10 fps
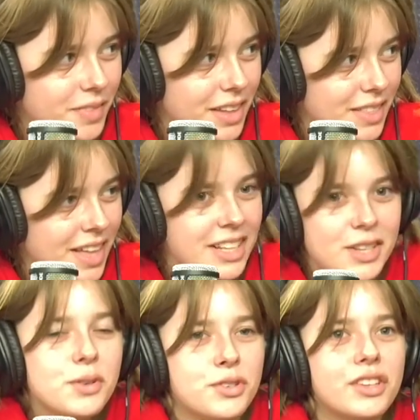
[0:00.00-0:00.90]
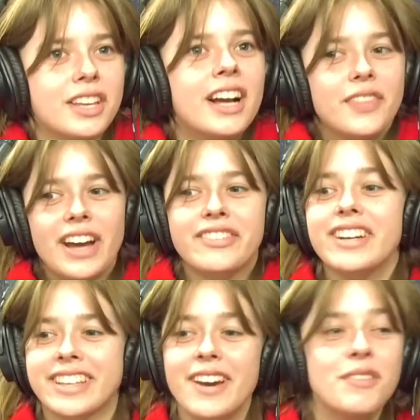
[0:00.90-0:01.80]
That you should was, that
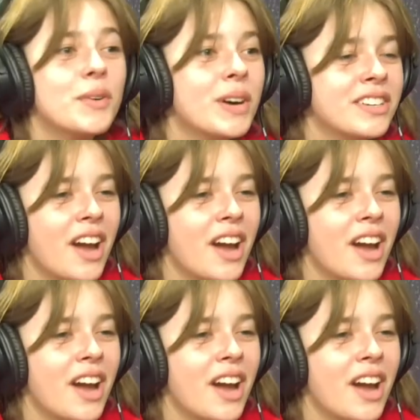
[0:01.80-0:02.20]
should give you enough